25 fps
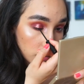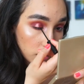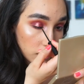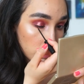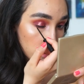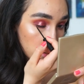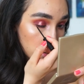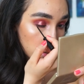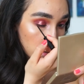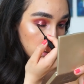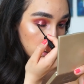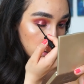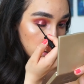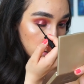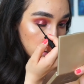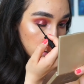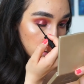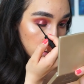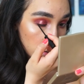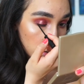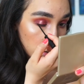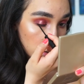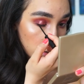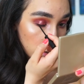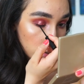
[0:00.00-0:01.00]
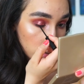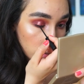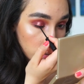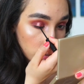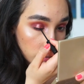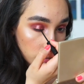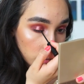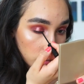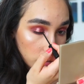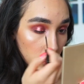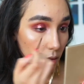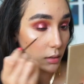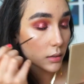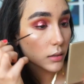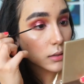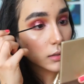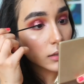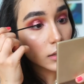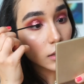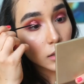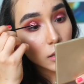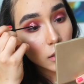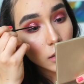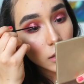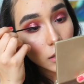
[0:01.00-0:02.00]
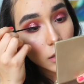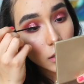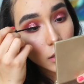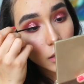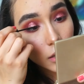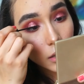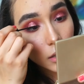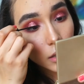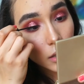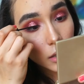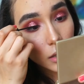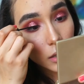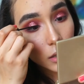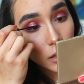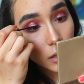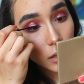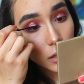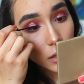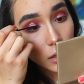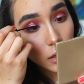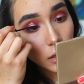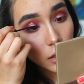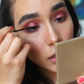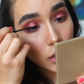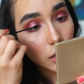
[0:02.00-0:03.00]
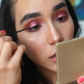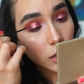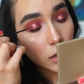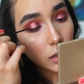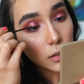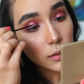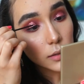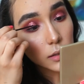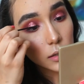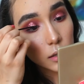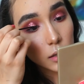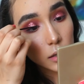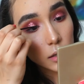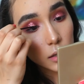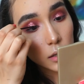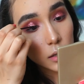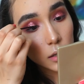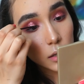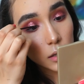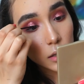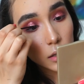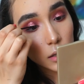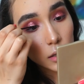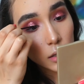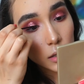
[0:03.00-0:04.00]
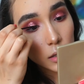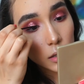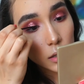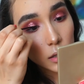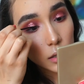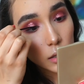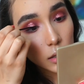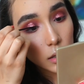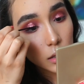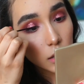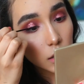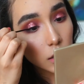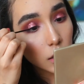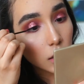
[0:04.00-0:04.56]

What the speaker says: Nobody speaks.